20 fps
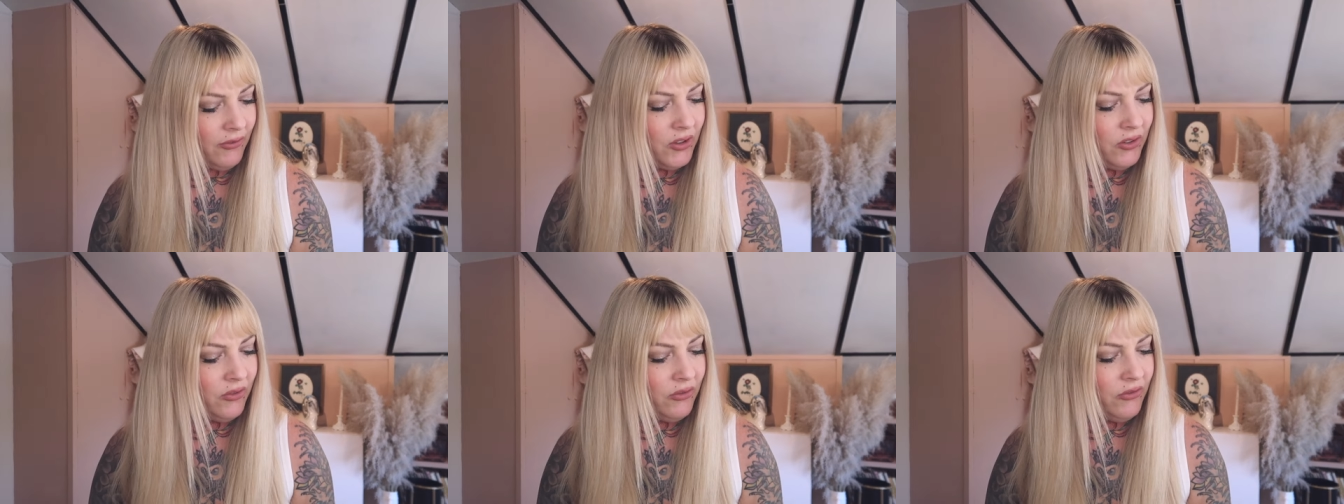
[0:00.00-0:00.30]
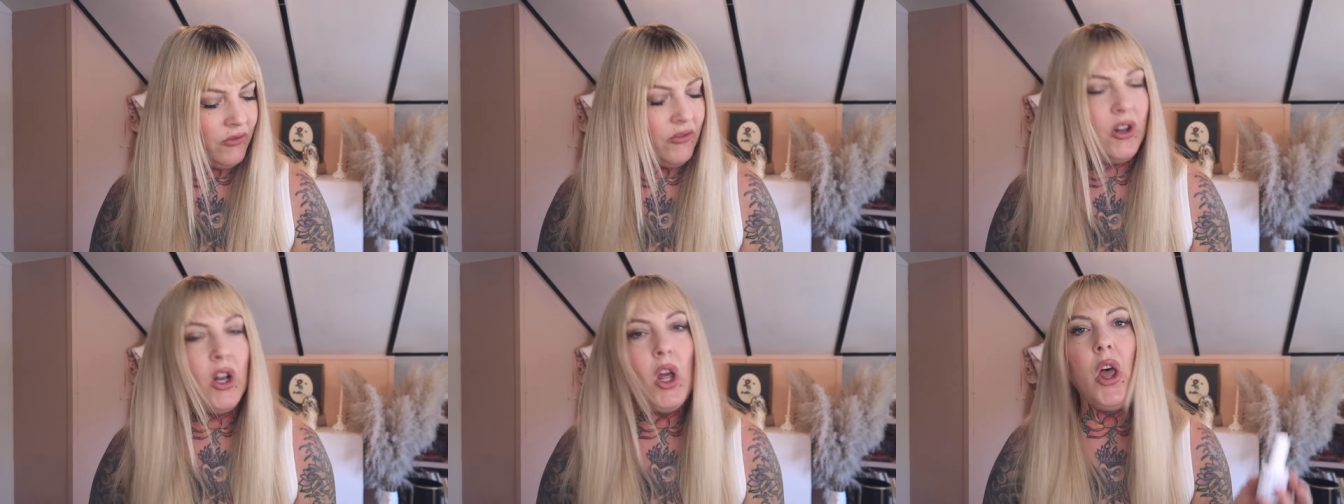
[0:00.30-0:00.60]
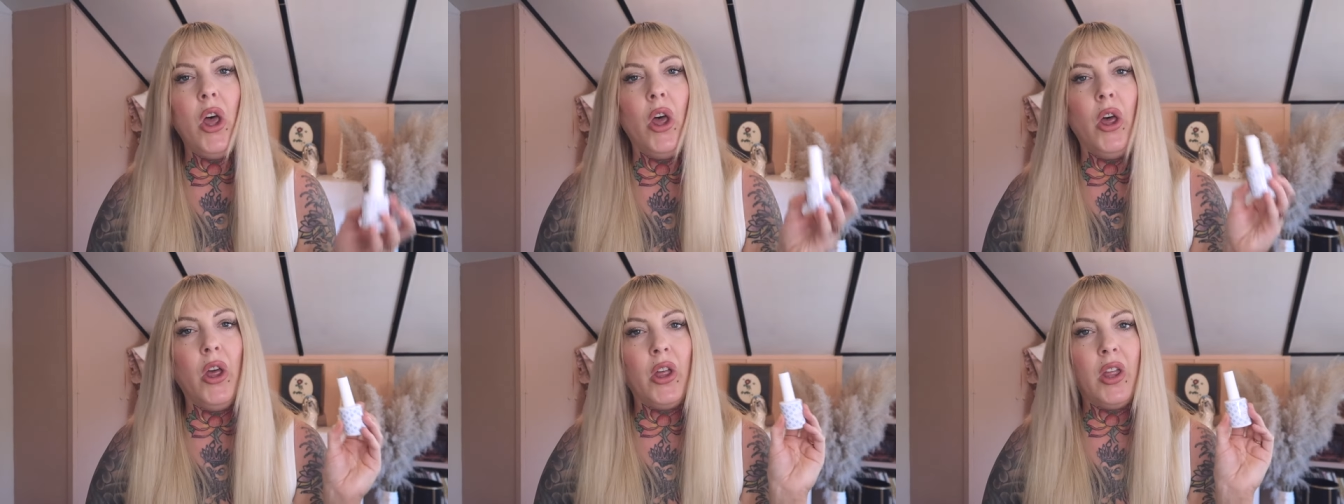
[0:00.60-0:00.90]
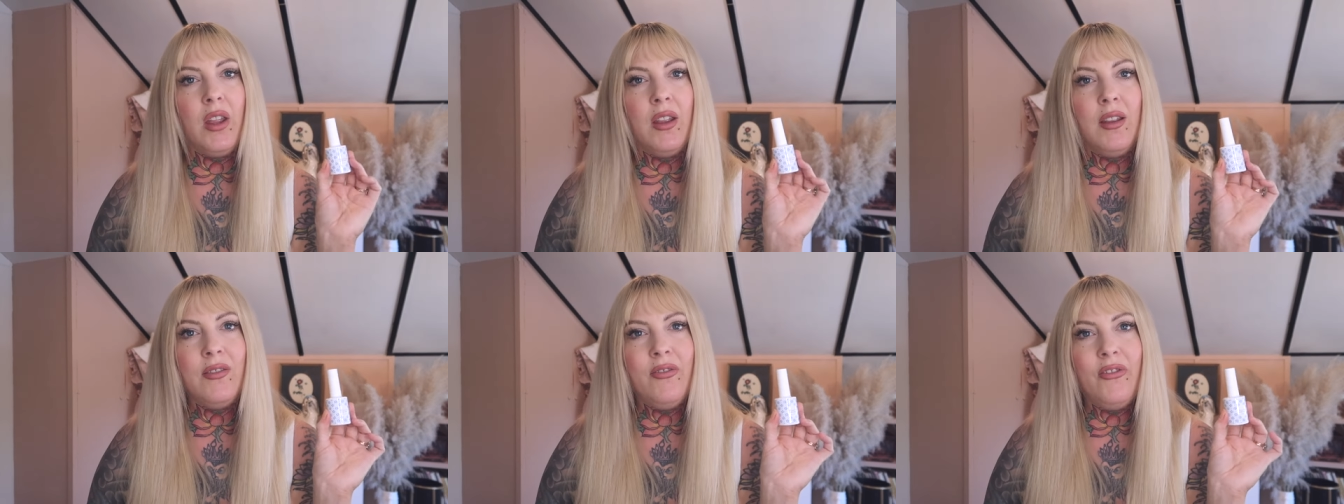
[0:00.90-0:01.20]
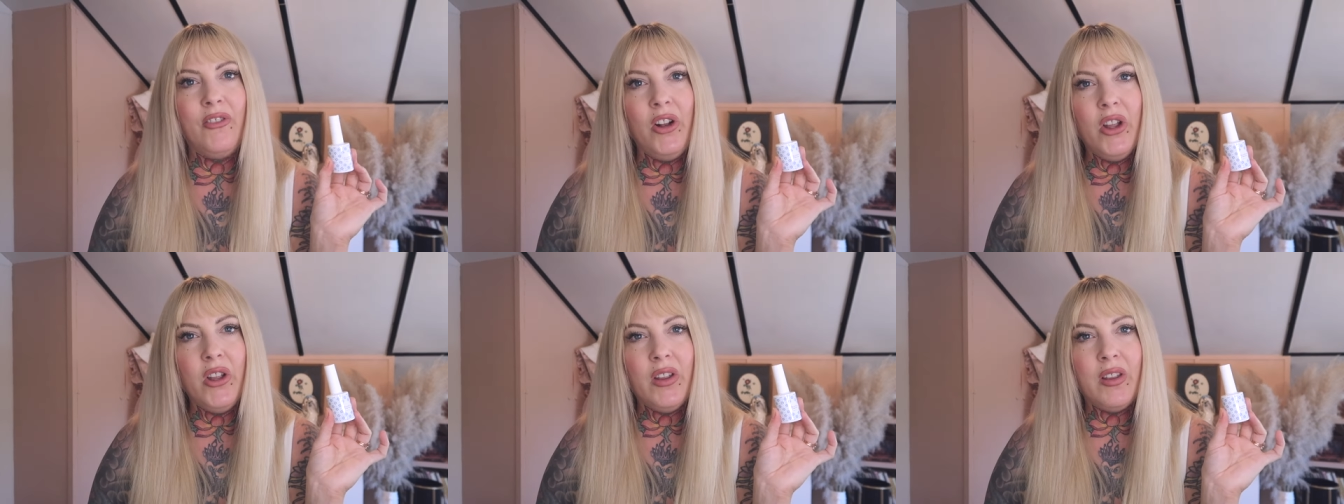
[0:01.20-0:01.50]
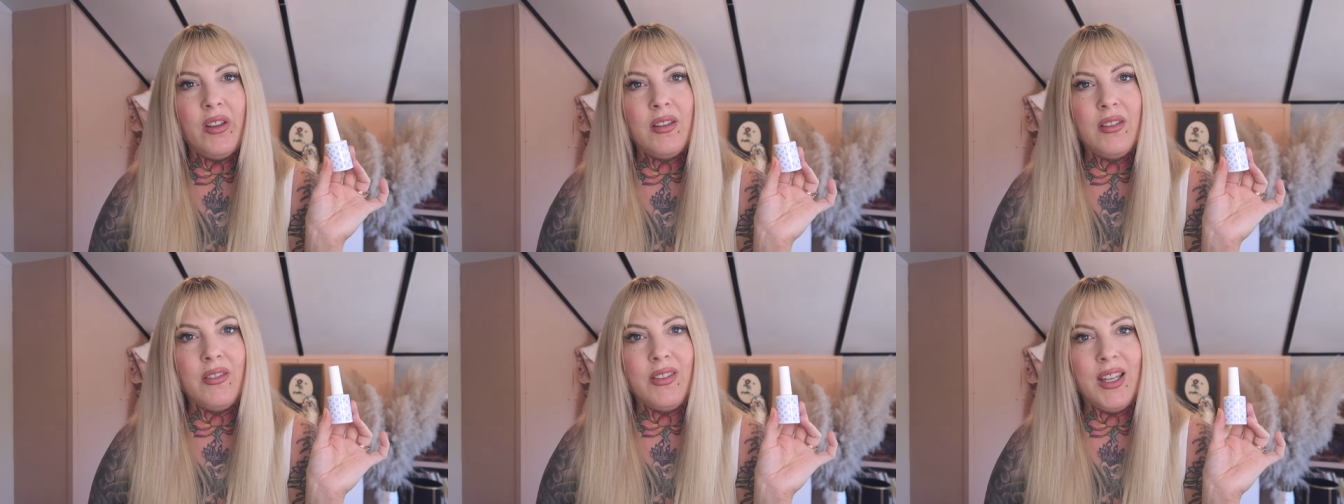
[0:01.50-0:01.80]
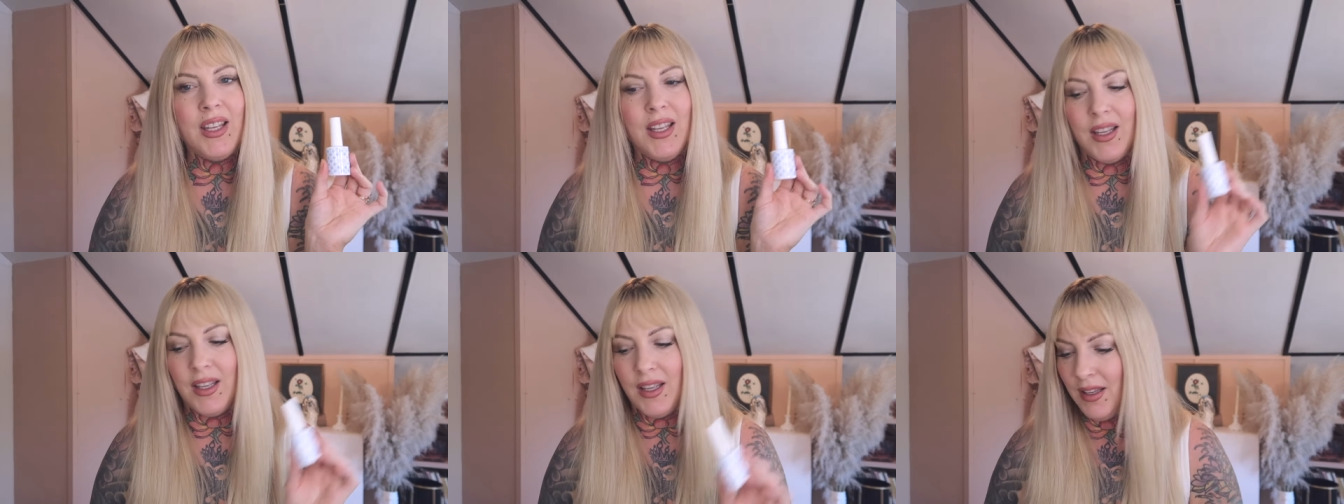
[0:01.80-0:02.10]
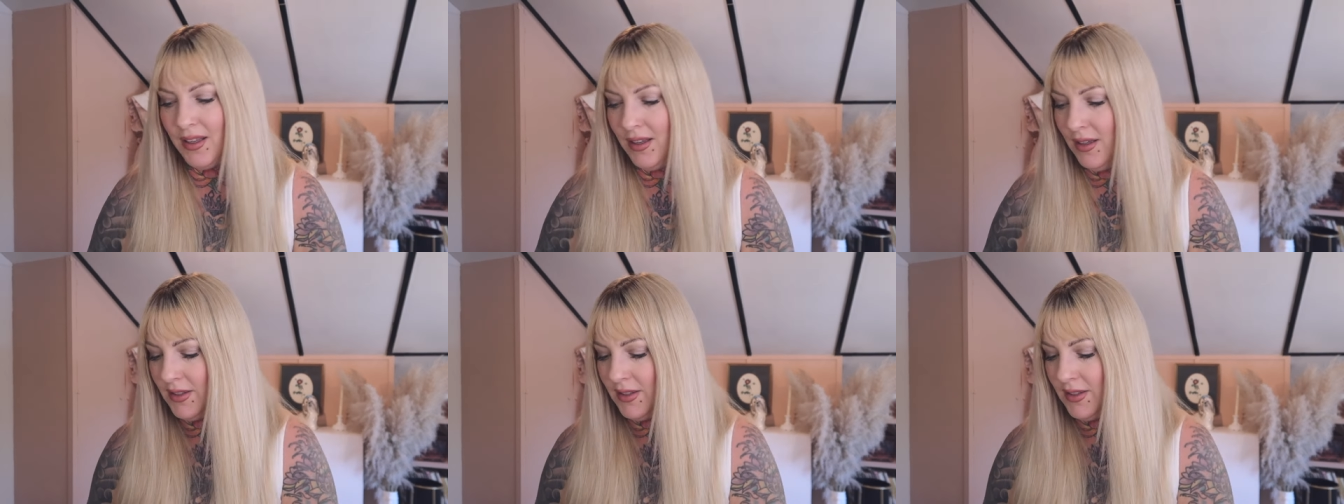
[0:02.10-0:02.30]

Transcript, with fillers: fleur, fleurie.